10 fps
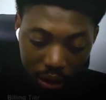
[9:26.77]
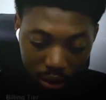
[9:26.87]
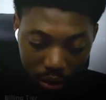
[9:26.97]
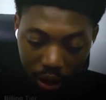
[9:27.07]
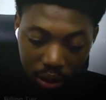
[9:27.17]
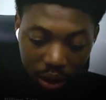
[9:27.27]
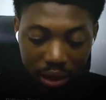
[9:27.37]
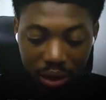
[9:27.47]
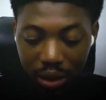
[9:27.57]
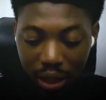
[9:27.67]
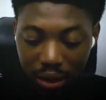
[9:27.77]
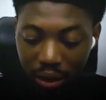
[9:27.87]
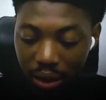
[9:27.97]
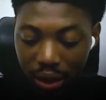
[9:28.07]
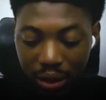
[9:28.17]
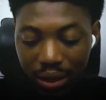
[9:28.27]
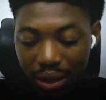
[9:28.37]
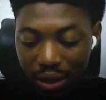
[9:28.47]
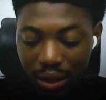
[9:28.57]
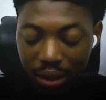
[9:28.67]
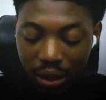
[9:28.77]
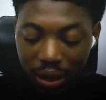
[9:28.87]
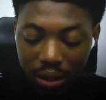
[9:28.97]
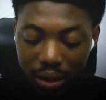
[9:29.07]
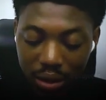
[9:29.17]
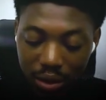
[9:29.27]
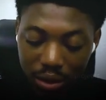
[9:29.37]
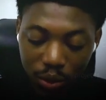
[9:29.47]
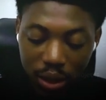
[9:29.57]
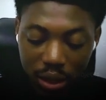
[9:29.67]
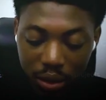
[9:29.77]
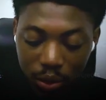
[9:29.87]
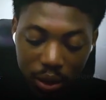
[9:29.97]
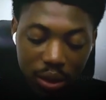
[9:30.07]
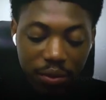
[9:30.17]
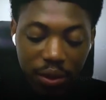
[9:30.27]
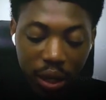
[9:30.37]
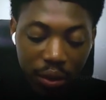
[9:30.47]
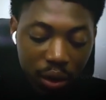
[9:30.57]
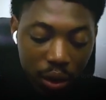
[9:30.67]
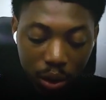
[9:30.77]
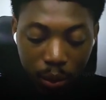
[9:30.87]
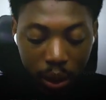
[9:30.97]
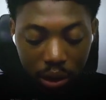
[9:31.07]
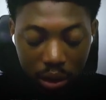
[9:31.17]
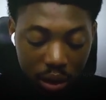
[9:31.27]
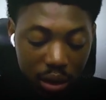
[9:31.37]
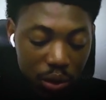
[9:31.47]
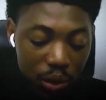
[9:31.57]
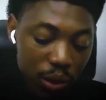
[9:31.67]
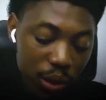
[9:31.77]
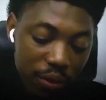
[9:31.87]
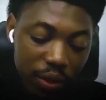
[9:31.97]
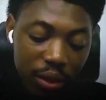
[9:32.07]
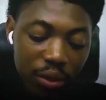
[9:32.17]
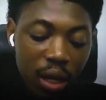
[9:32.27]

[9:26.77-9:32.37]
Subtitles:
So as you can see, I already generated the key since 2025, October 16, 2025.